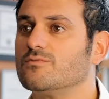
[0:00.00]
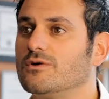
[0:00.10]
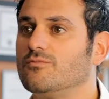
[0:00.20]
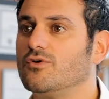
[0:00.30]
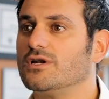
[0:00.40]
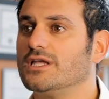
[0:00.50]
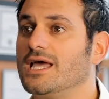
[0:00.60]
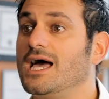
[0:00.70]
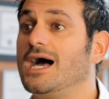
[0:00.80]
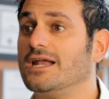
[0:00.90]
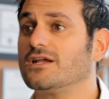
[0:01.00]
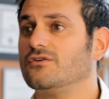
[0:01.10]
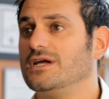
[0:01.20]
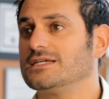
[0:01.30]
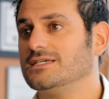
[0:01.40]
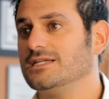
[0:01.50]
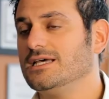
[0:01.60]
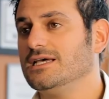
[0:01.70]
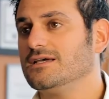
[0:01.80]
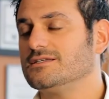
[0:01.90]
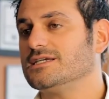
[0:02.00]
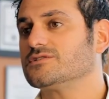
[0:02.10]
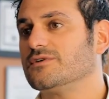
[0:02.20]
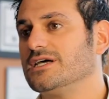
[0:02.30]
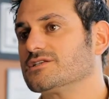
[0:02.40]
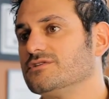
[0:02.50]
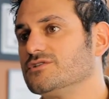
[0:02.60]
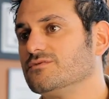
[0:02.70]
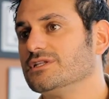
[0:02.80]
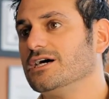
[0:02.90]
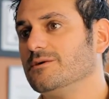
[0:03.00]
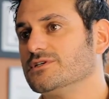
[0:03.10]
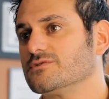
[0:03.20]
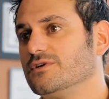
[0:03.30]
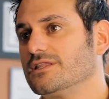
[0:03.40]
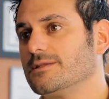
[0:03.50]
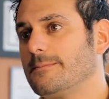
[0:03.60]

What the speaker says: more importantly, how to correct it, because that's what x-rays really help us with.